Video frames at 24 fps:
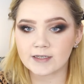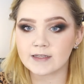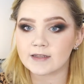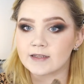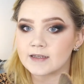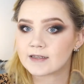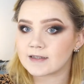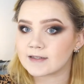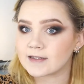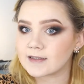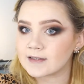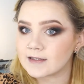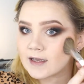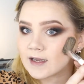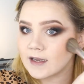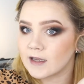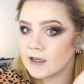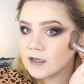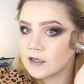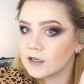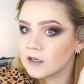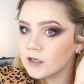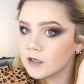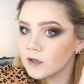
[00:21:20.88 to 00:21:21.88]
this is
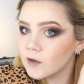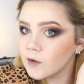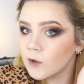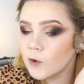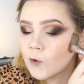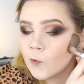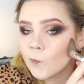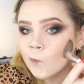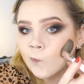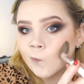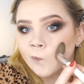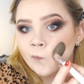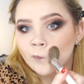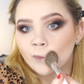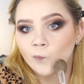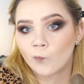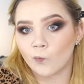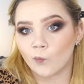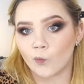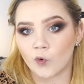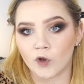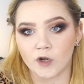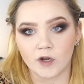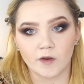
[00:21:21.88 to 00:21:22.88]
like
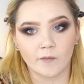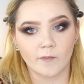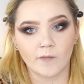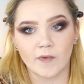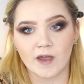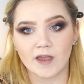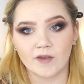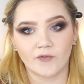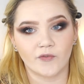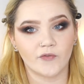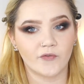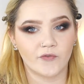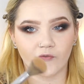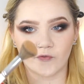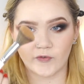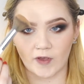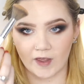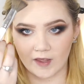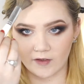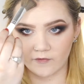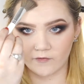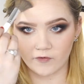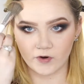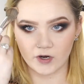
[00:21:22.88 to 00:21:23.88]
one of my
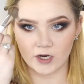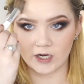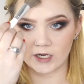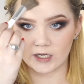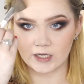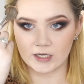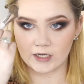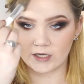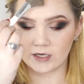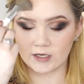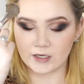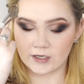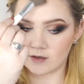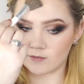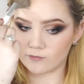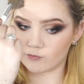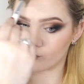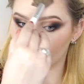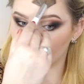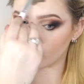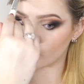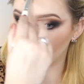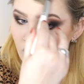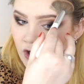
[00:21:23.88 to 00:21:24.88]
favorite
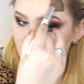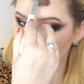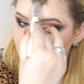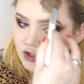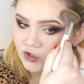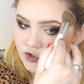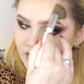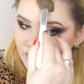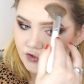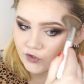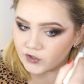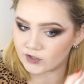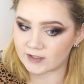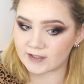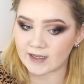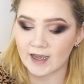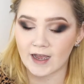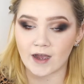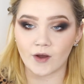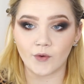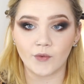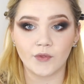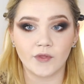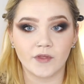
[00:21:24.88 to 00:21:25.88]
bronzers
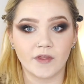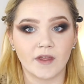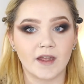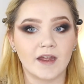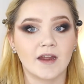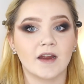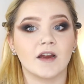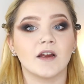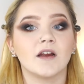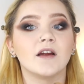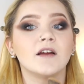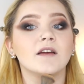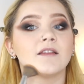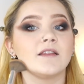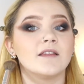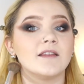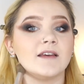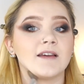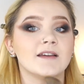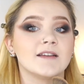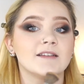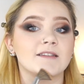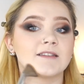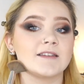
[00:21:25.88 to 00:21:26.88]
out there.
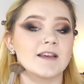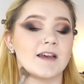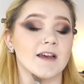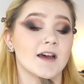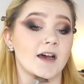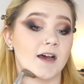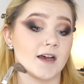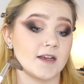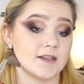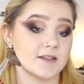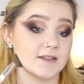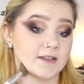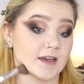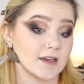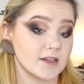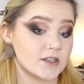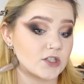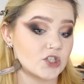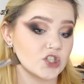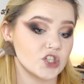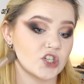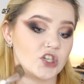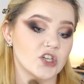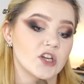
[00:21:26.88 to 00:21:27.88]
This has like
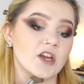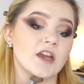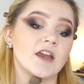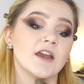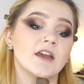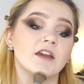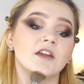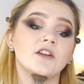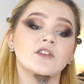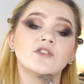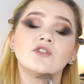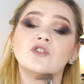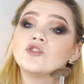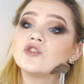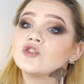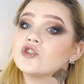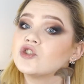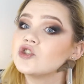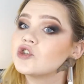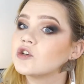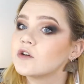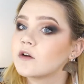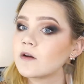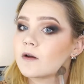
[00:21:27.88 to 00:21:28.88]

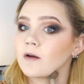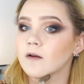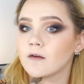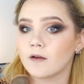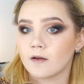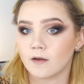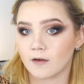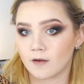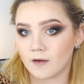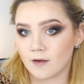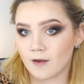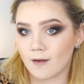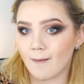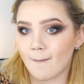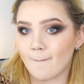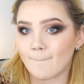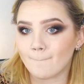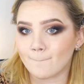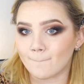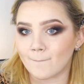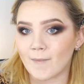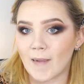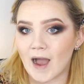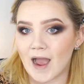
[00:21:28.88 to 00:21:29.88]
changed
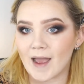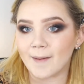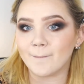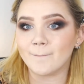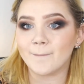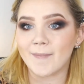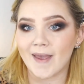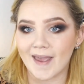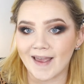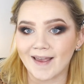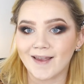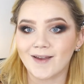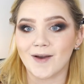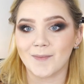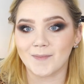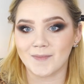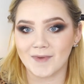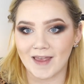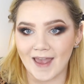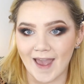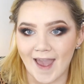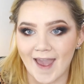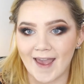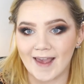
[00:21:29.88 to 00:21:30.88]
my
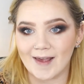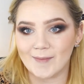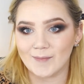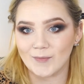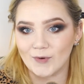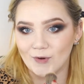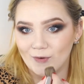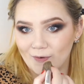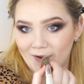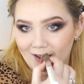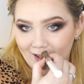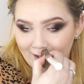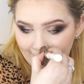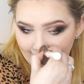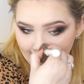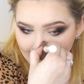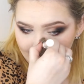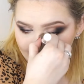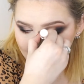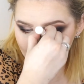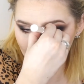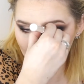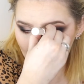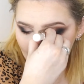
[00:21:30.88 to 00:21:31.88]
makeup game,
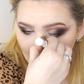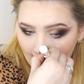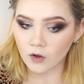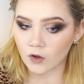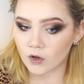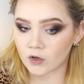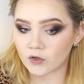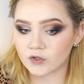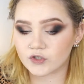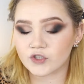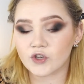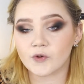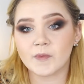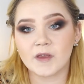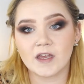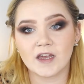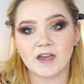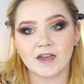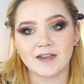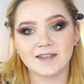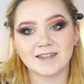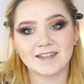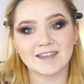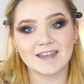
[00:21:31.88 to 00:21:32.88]
okay? Also,
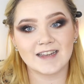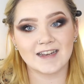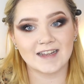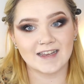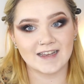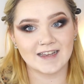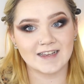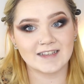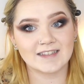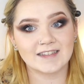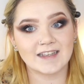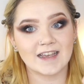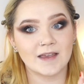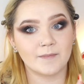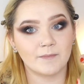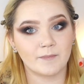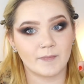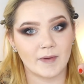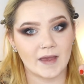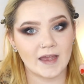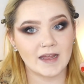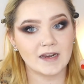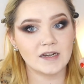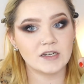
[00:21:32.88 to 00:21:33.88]
because it is a
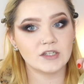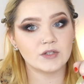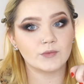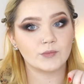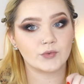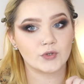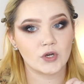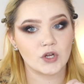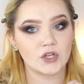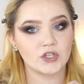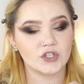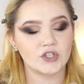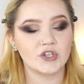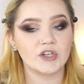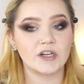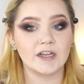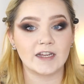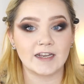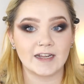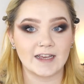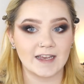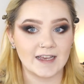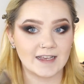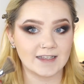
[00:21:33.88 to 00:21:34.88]
baked bronzer,
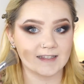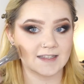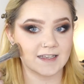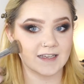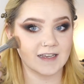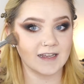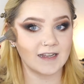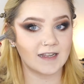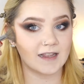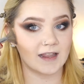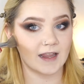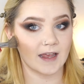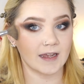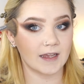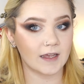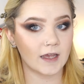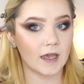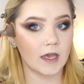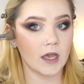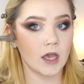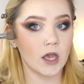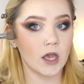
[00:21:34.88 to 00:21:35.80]
it isn't like